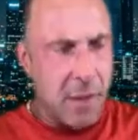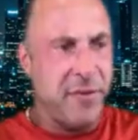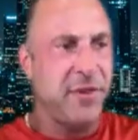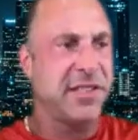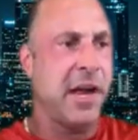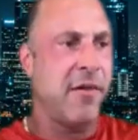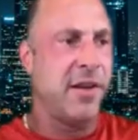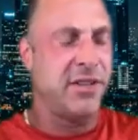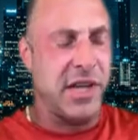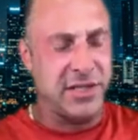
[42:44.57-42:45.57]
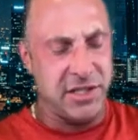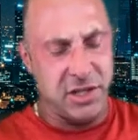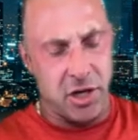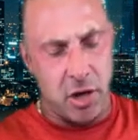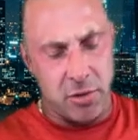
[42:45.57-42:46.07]
um, if you're scared of
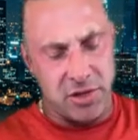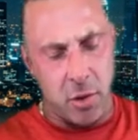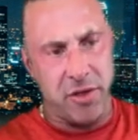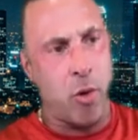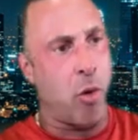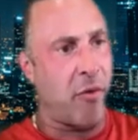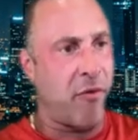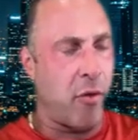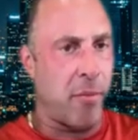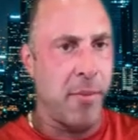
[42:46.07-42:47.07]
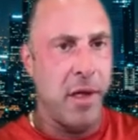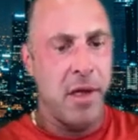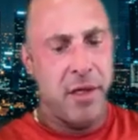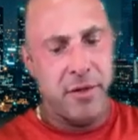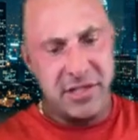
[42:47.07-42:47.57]
injections, you can always go with the oral form.
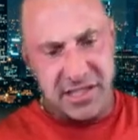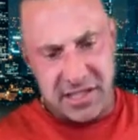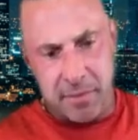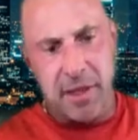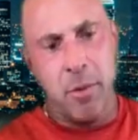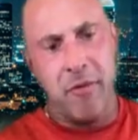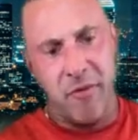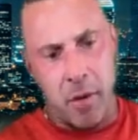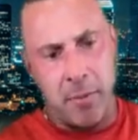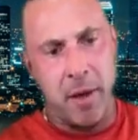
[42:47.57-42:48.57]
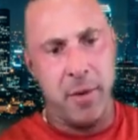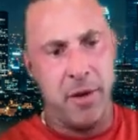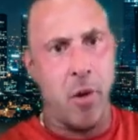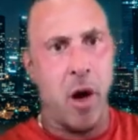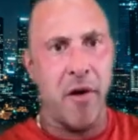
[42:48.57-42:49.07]
There's a sublingual form
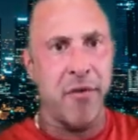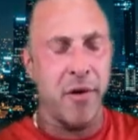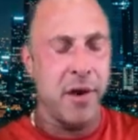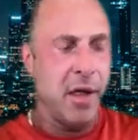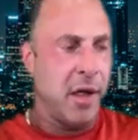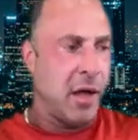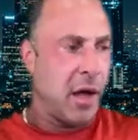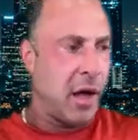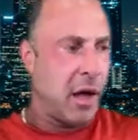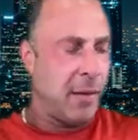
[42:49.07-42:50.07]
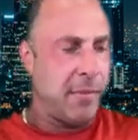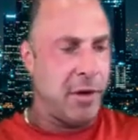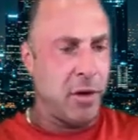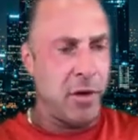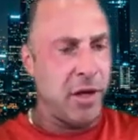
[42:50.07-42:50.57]
that we do offer.
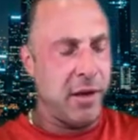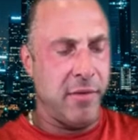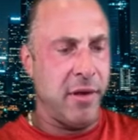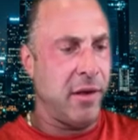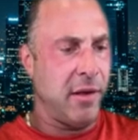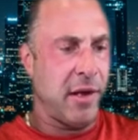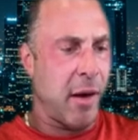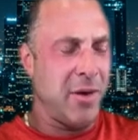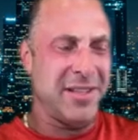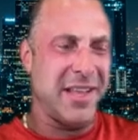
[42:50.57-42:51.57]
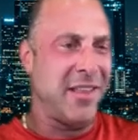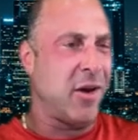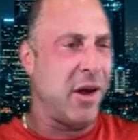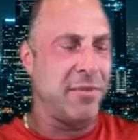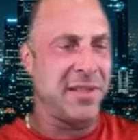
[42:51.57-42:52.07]
Um, you know, you can. I wouldn't say
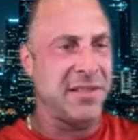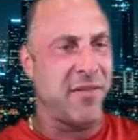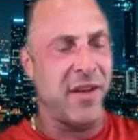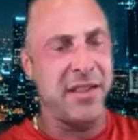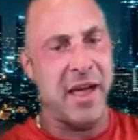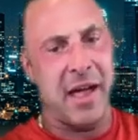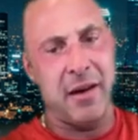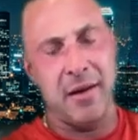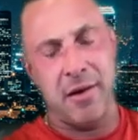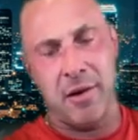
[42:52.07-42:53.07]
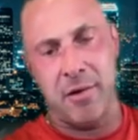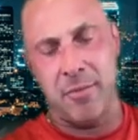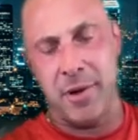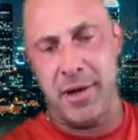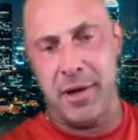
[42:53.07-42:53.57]
the creams and stuff like that. You
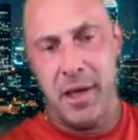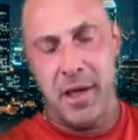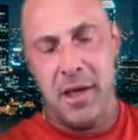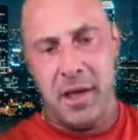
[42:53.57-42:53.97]
know, but